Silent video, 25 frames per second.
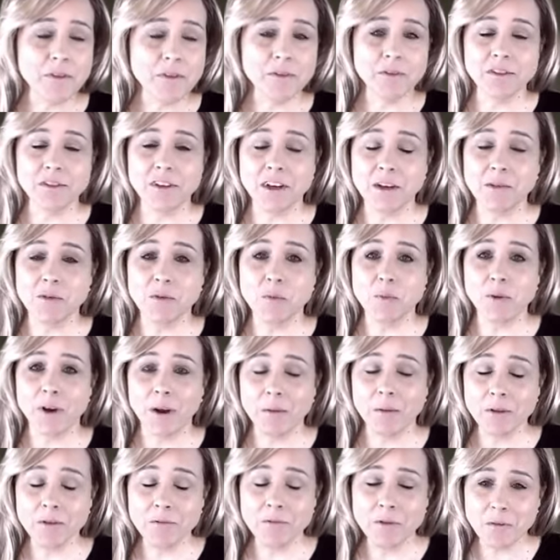Those names
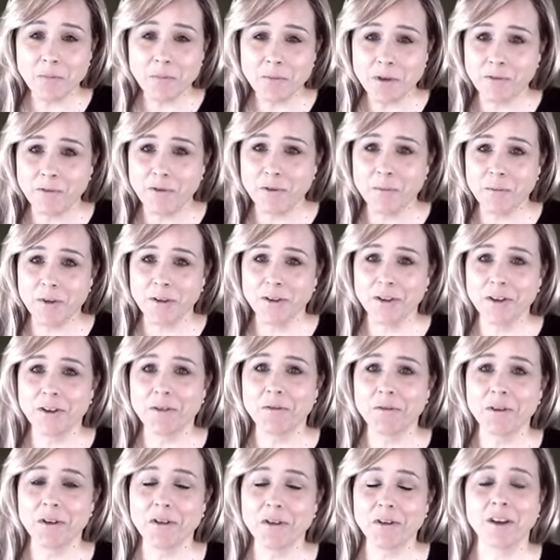probably won't be
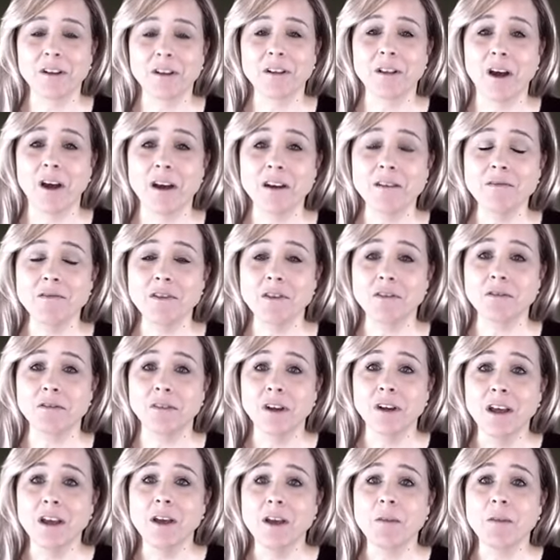familiar with a lot of you,